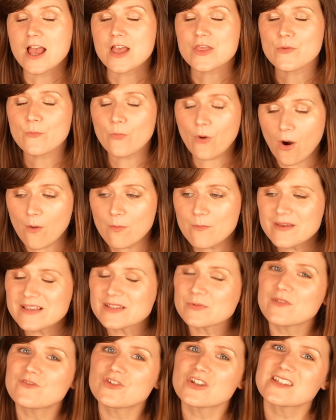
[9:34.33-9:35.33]
The problem
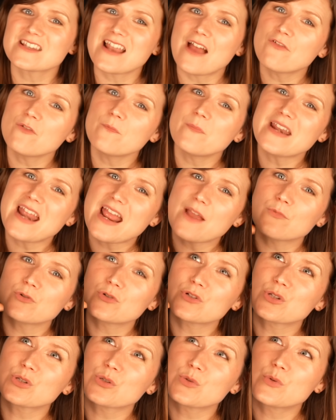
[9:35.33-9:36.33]
is we've just never been able
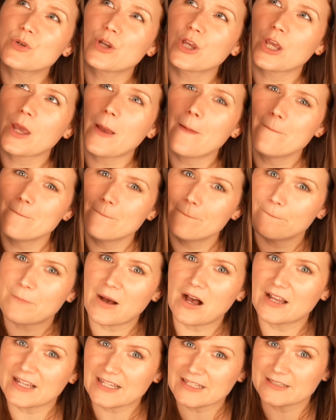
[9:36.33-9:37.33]
to
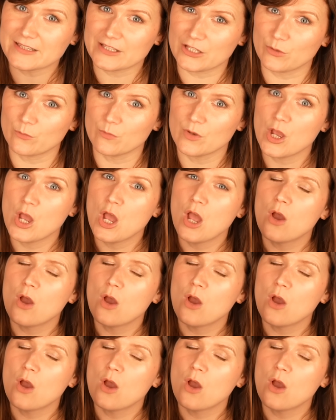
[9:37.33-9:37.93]
combine them.